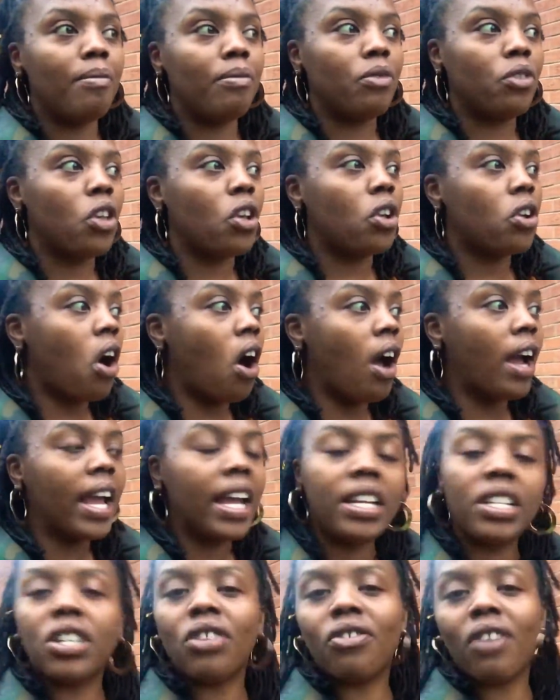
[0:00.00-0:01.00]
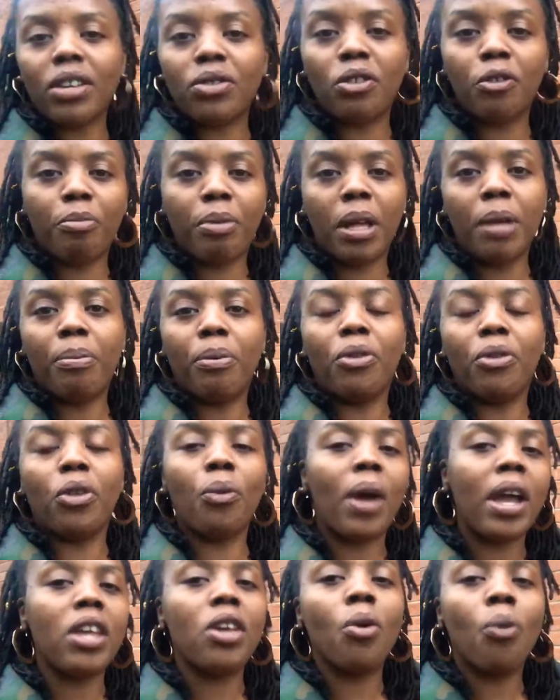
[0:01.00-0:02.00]
You can't interact with people the
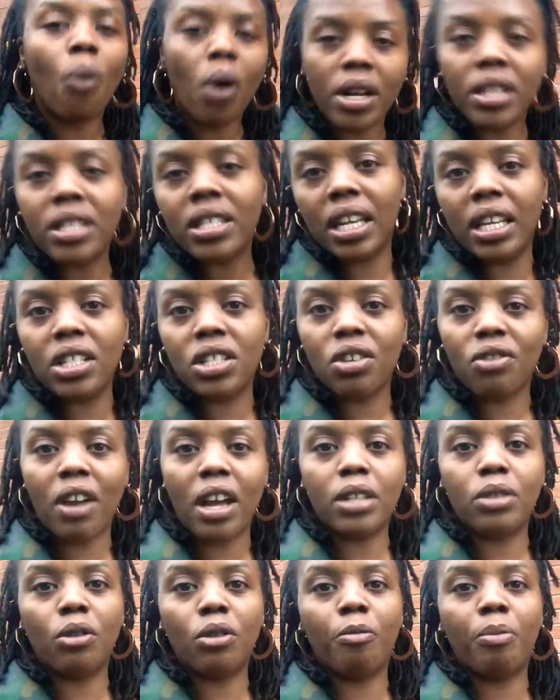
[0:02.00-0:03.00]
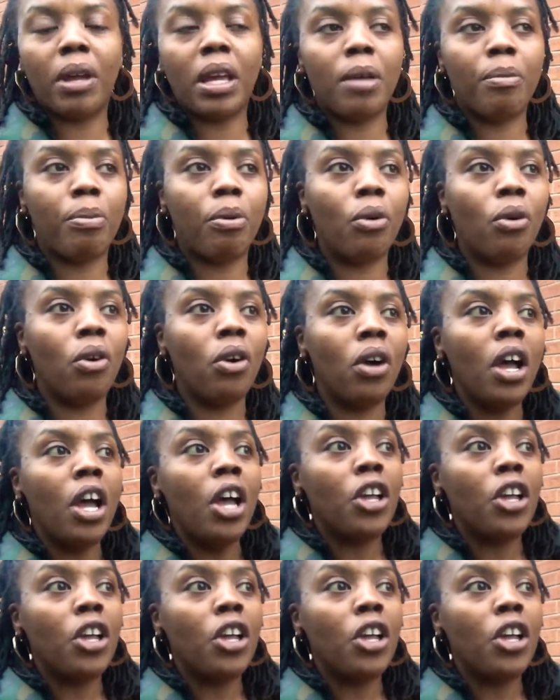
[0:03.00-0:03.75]
way you want to interact with people.